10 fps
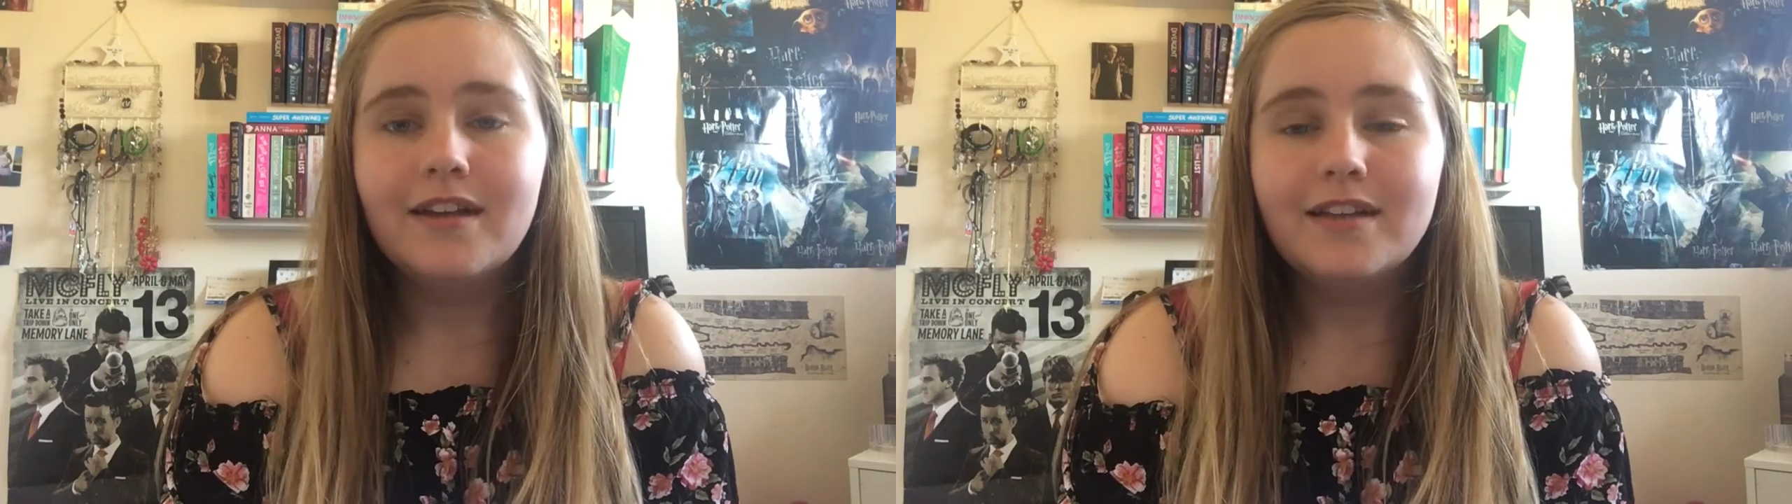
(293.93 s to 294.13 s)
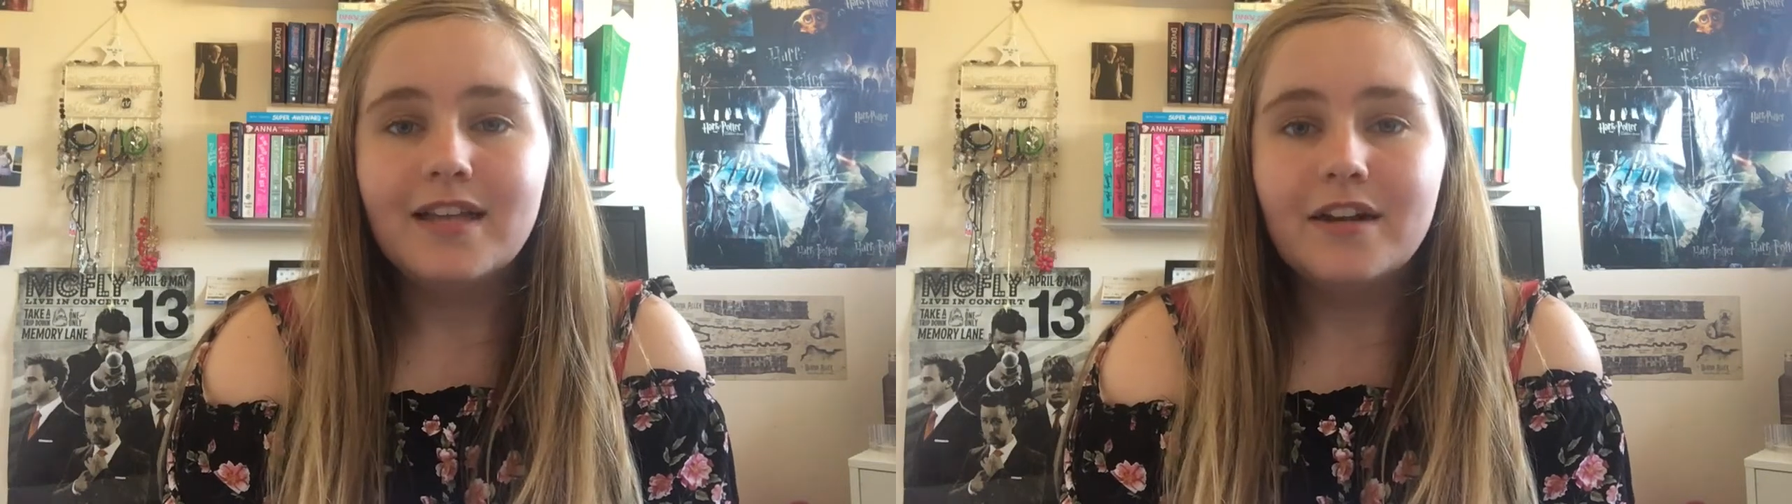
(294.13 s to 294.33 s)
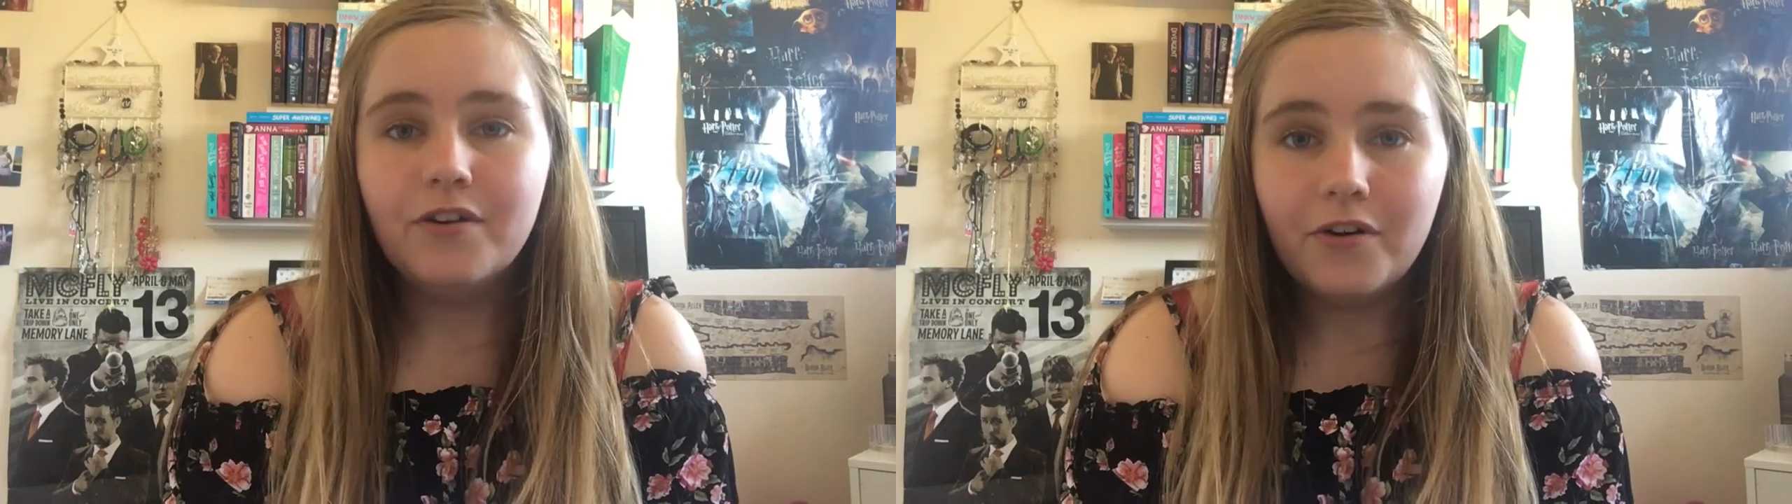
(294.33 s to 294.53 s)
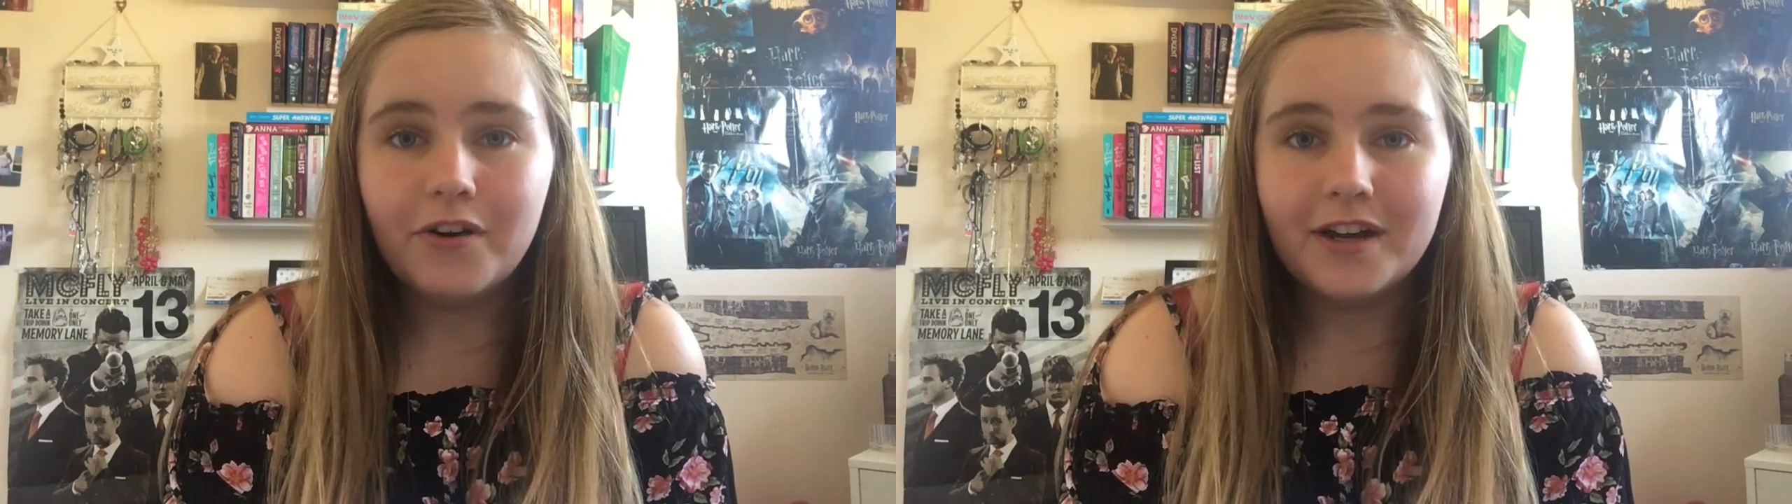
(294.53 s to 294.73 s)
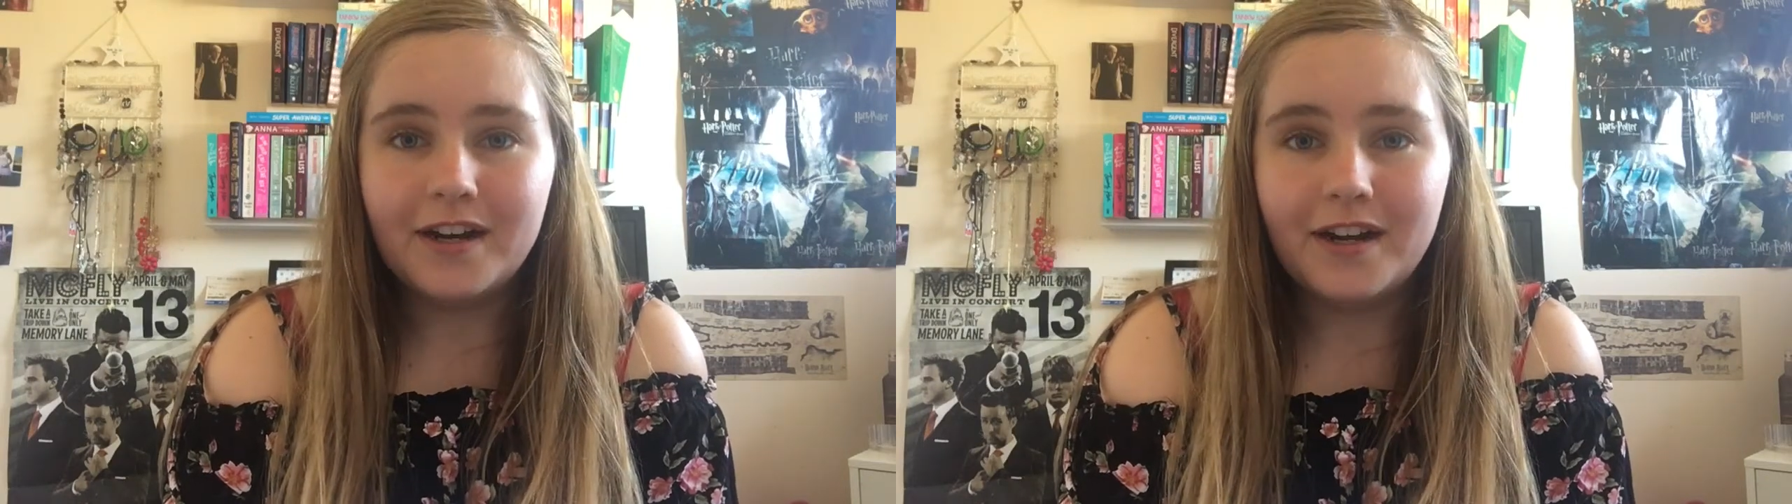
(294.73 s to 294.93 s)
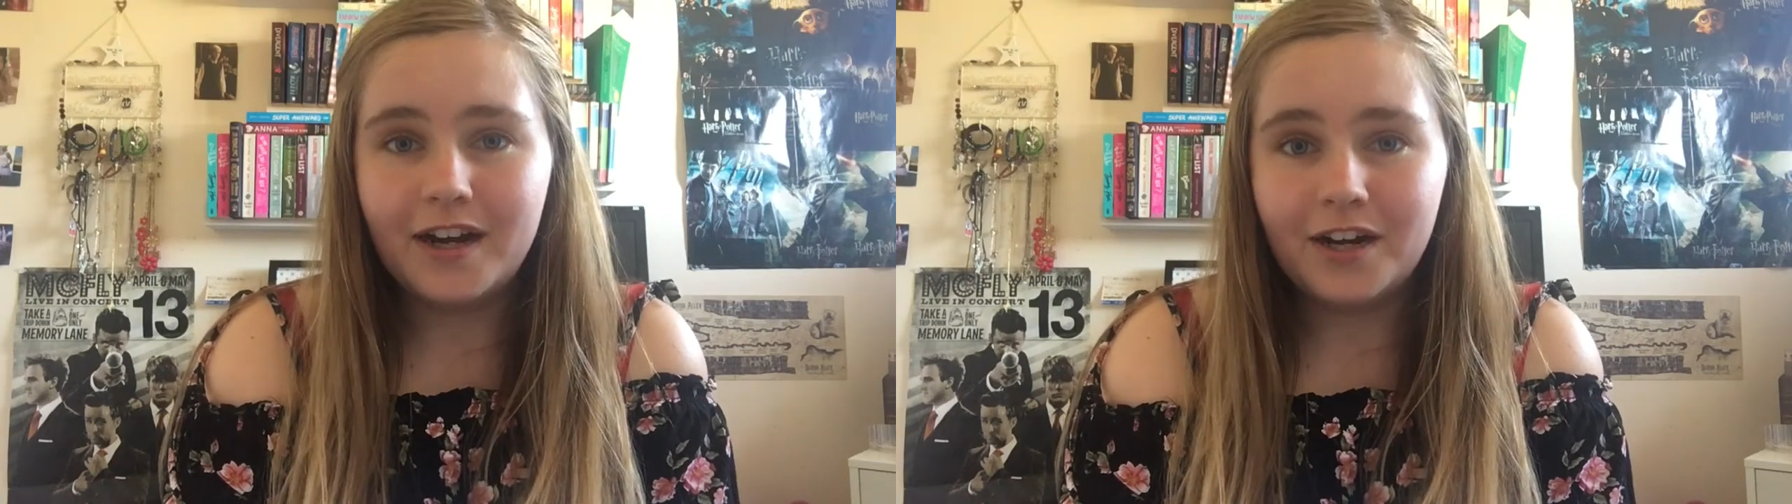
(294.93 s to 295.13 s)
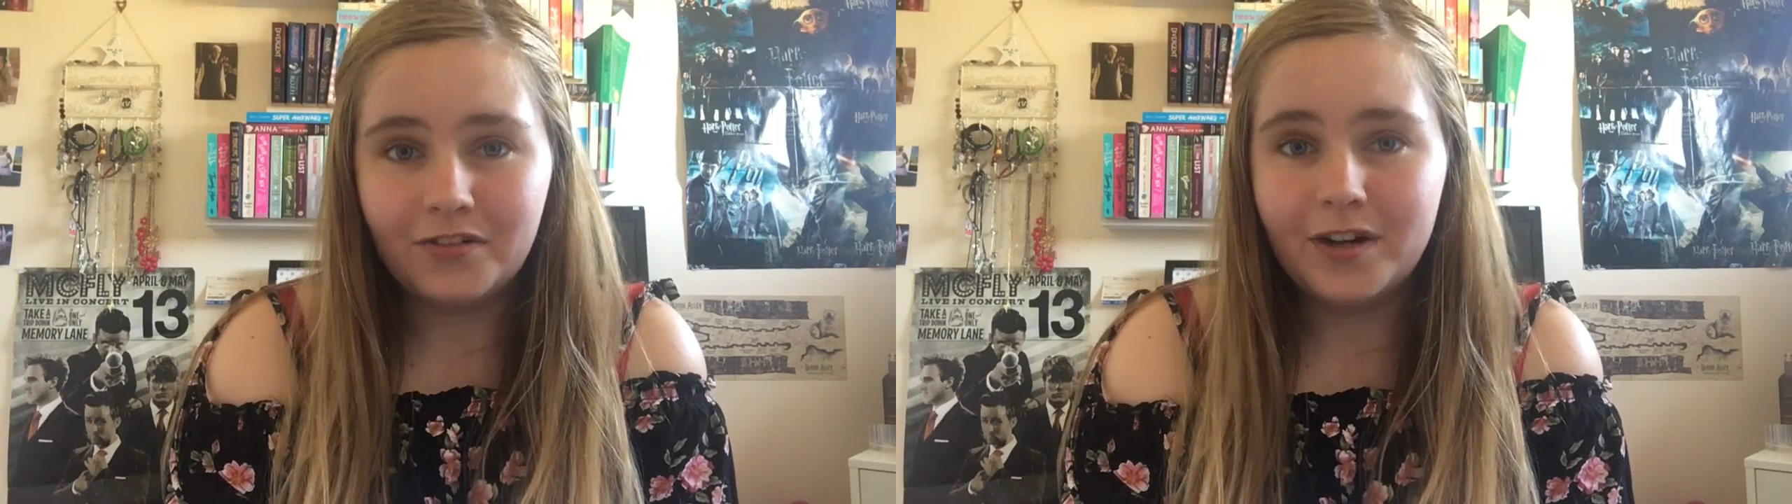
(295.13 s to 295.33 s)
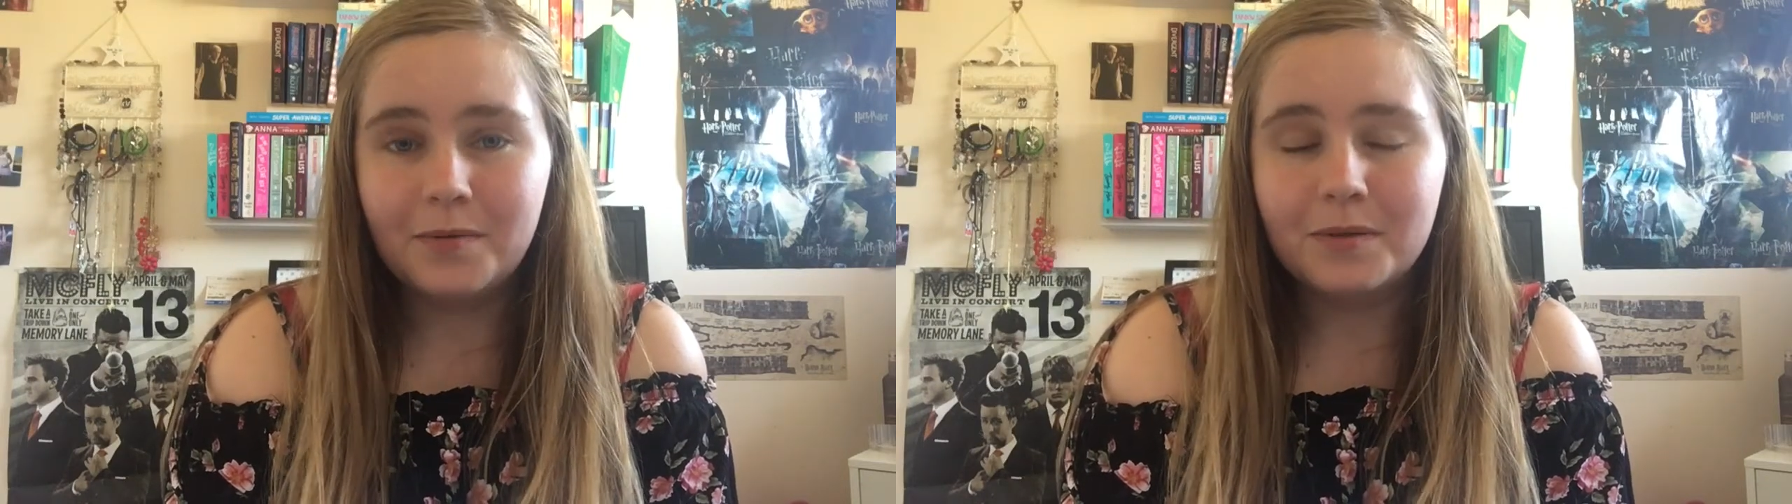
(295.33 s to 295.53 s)
they're not gonna
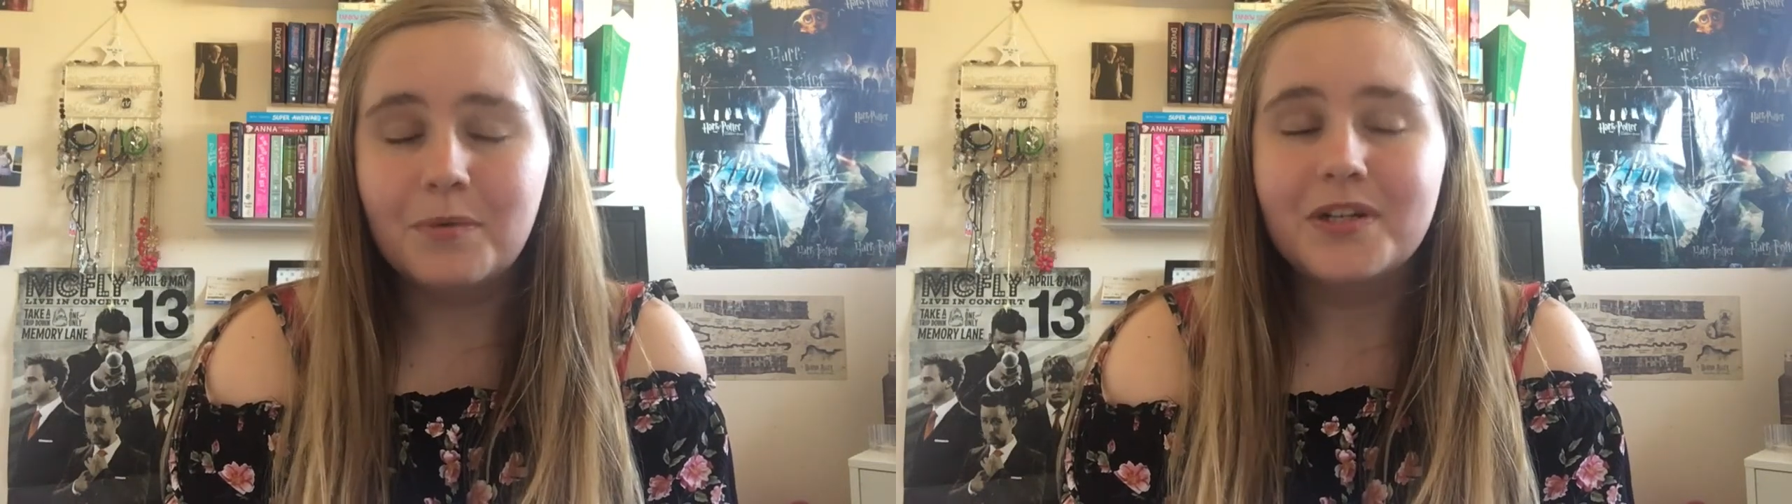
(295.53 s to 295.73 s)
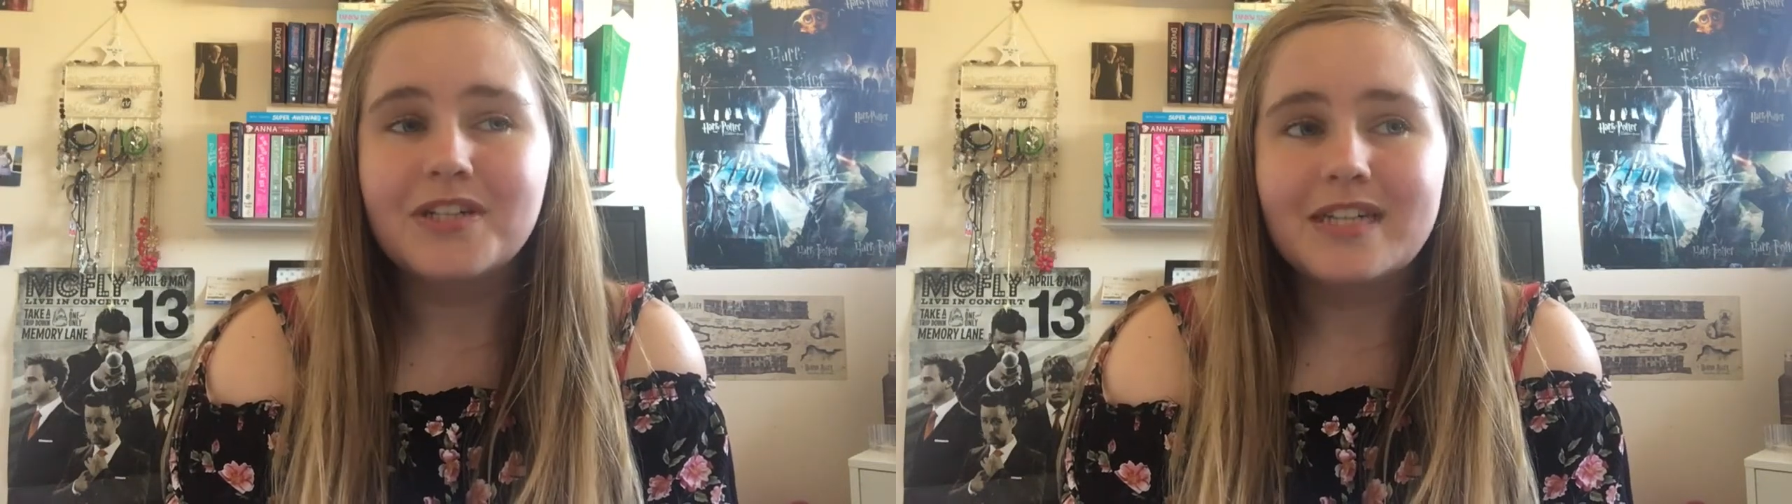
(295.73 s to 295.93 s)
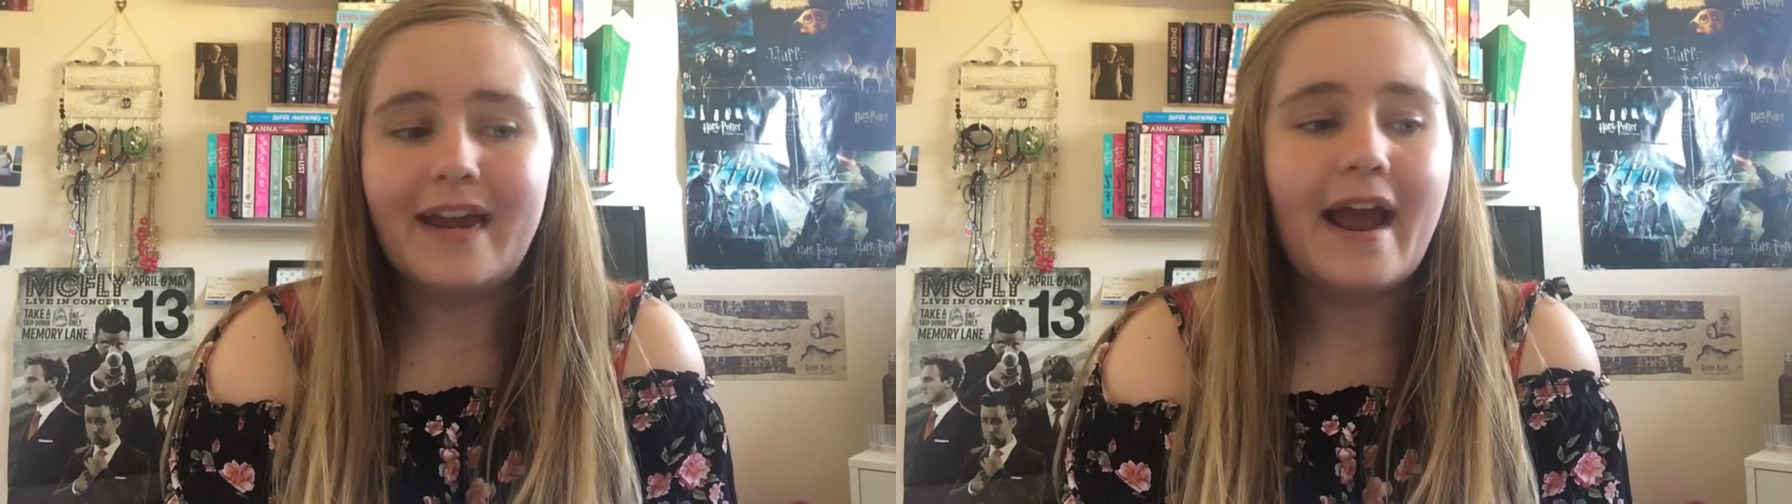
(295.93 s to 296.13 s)
agree with what you say,